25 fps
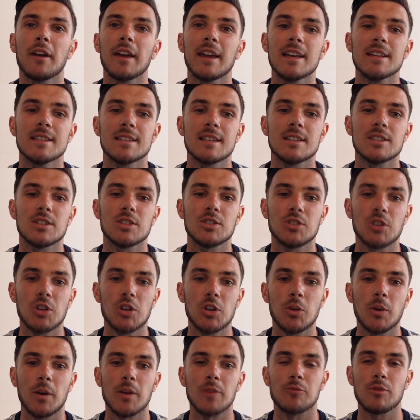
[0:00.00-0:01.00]
easy to
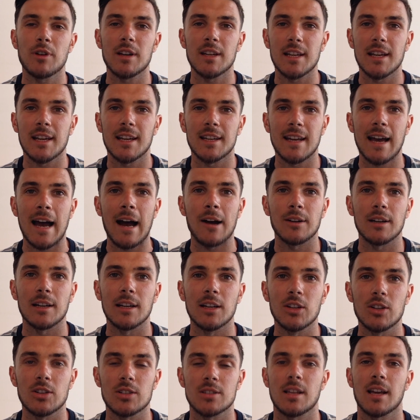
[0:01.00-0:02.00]
do when reading it out. It
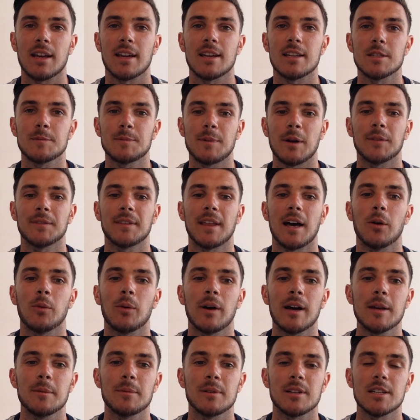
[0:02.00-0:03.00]
looks like it's spelled that
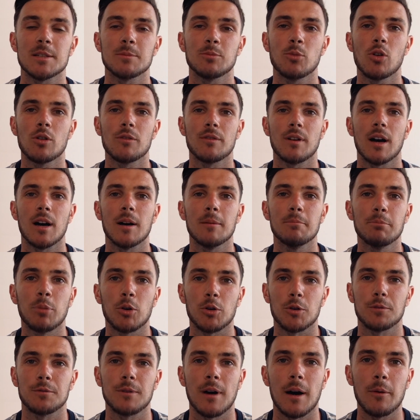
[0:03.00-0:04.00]
way, but it's more of a por
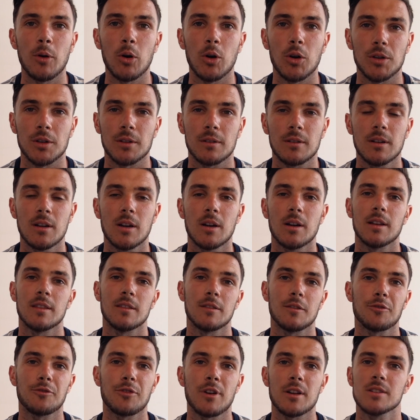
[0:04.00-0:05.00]
favor in the
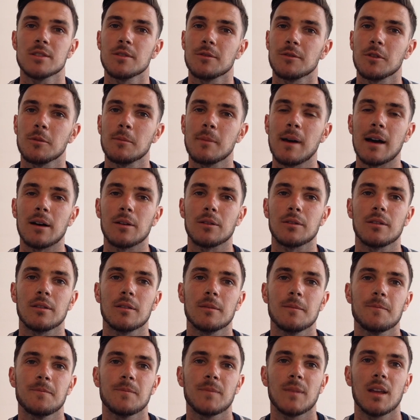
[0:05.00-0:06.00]
front of the mouth.
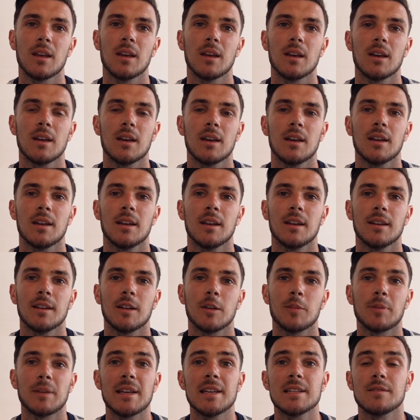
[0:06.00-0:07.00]
Now,
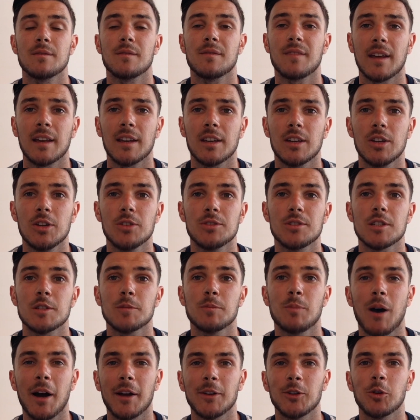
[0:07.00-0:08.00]
please and thank you,
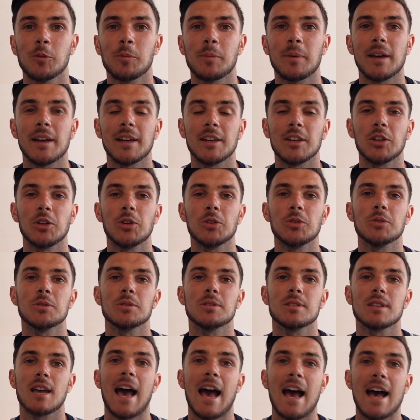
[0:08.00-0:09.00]
despite not being
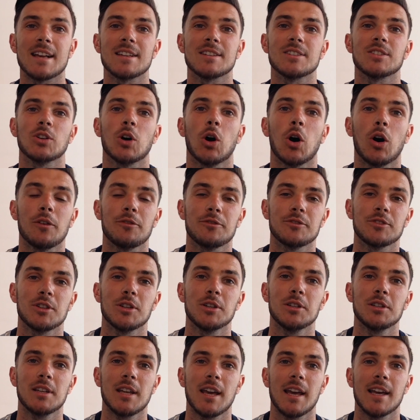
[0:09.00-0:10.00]
used as
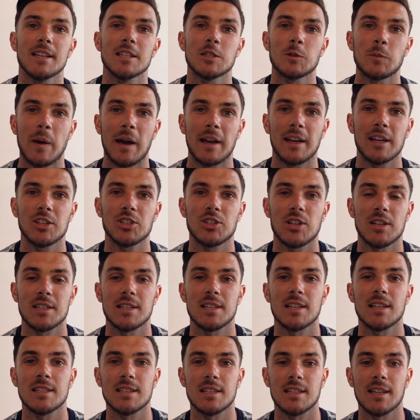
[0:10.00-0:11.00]
often in Spanish as it
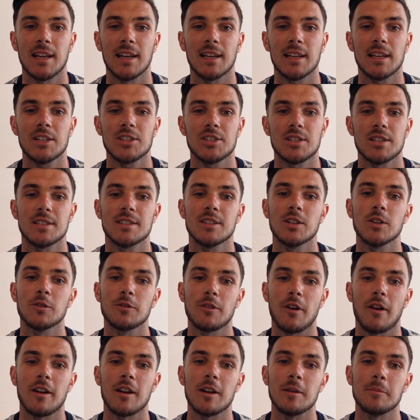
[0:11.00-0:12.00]
is in English, it's still
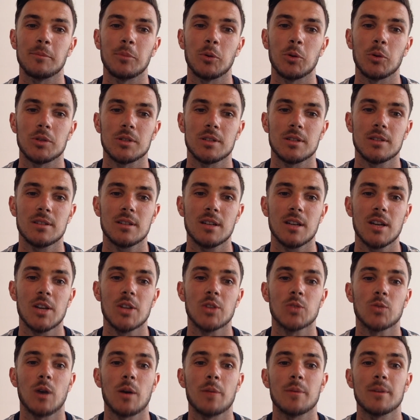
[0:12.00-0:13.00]
very important.
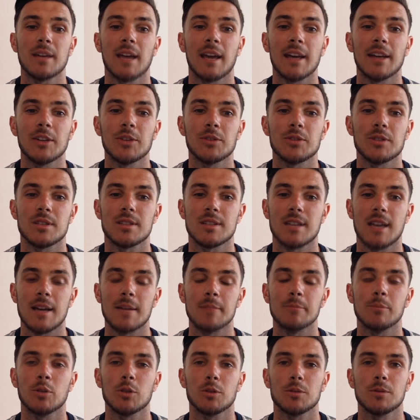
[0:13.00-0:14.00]
So I would get used to saying
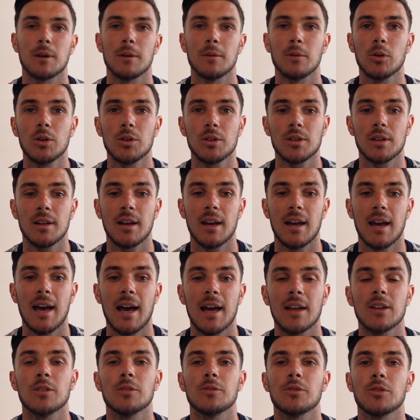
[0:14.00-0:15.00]
por favor,
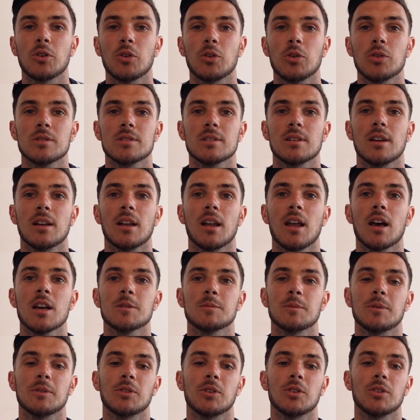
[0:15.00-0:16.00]
and of course, last
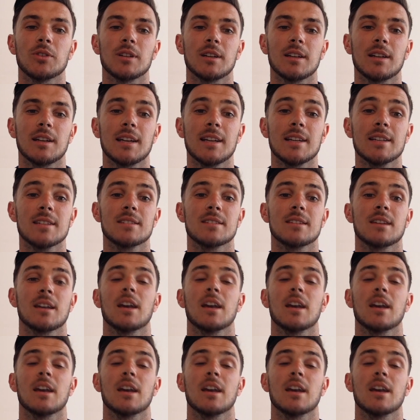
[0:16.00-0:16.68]
but not least,